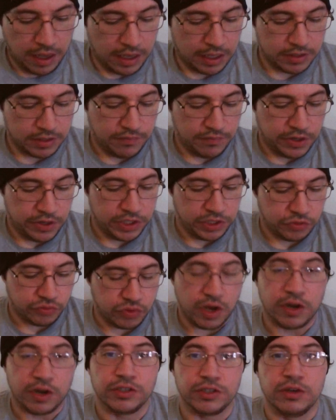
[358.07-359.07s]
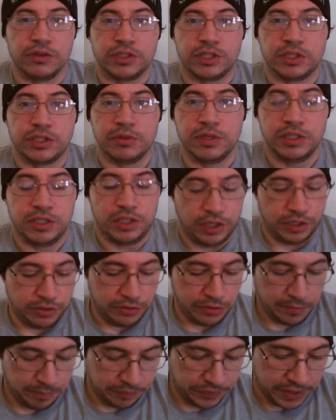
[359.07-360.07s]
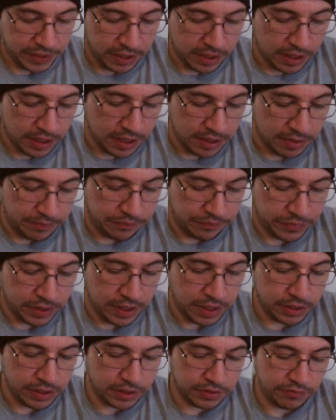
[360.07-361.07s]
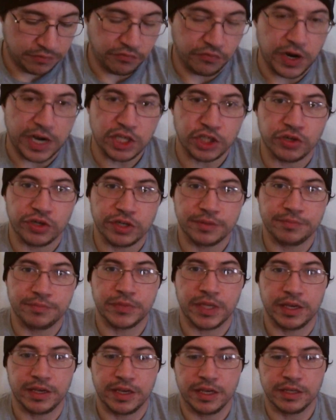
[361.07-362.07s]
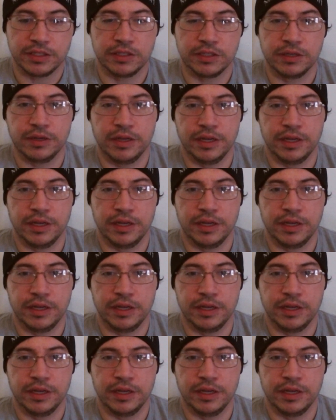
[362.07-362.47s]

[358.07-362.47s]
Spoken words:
Has a very strong nose to it too. It's fresher, I guess.